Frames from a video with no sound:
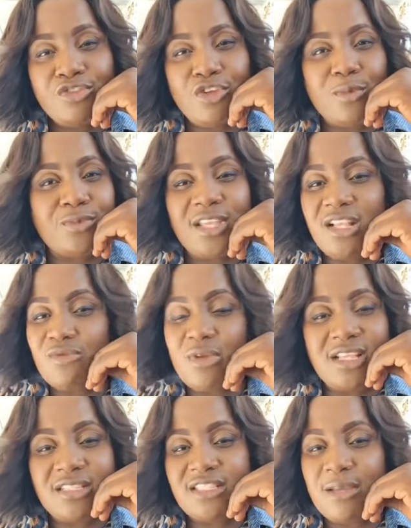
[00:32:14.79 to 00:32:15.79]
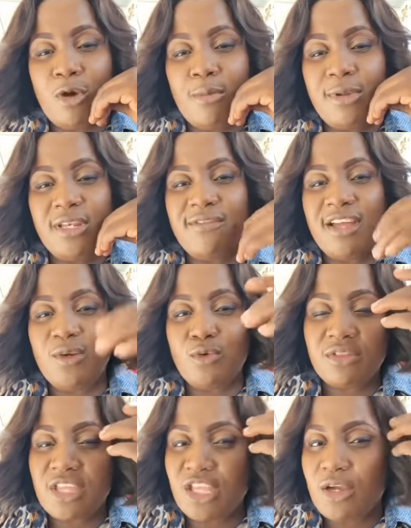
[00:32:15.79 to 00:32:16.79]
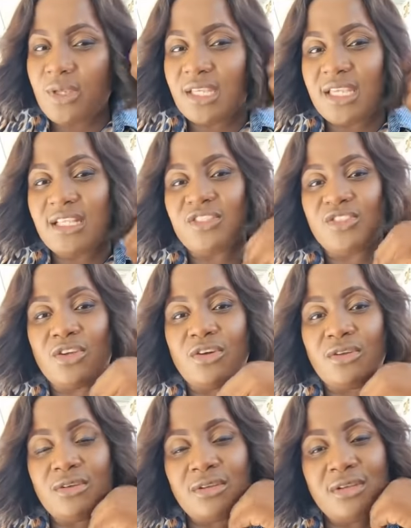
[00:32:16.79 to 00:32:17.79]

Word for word: Some things where you say but me never know say you're wicked, so.